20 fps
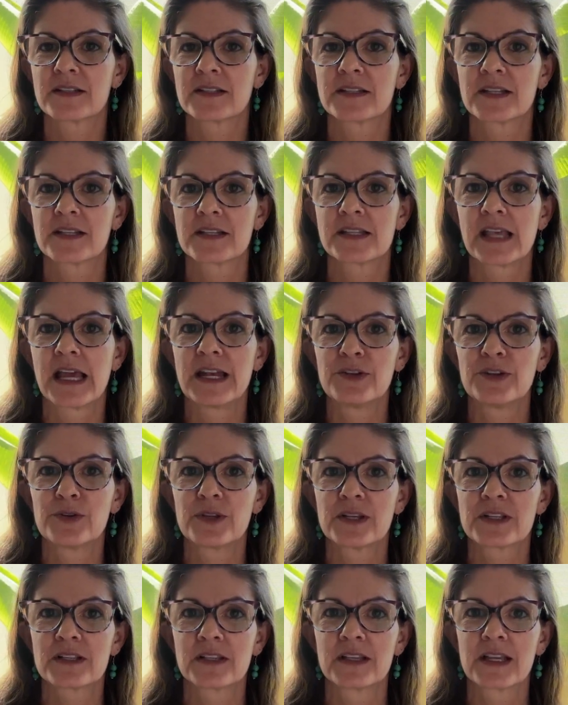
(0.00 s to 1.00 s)
send you
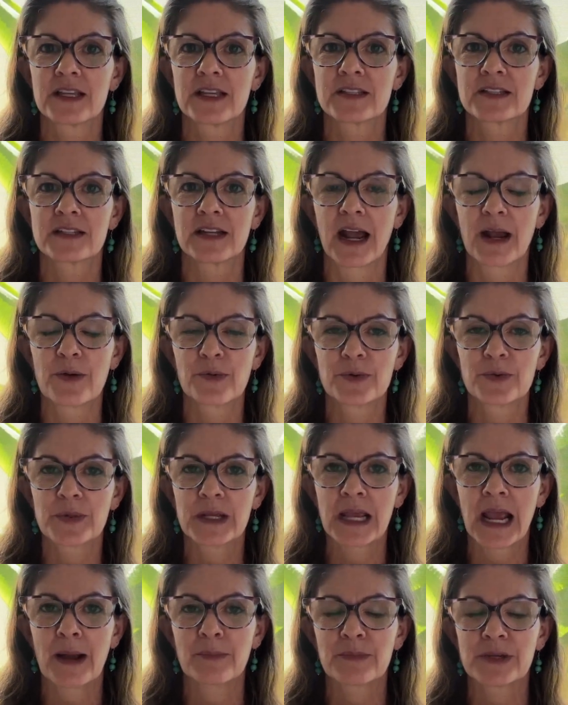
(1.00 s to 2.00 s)
this list. I would be
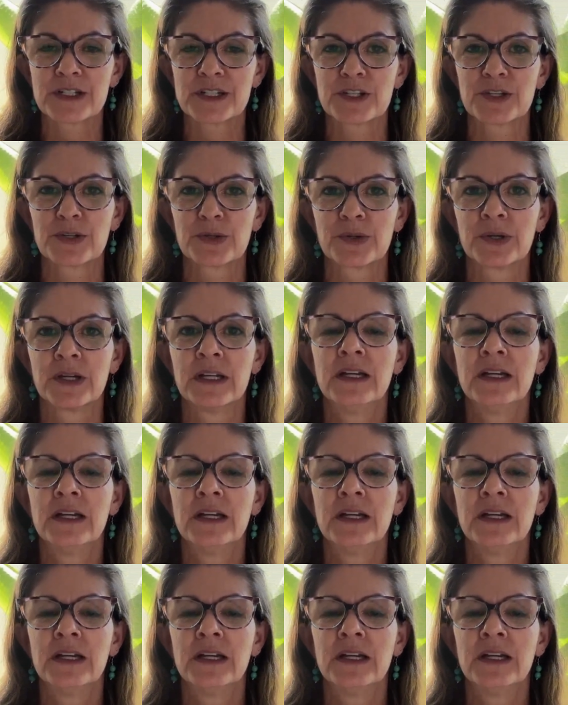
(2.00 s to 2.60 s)
happy to.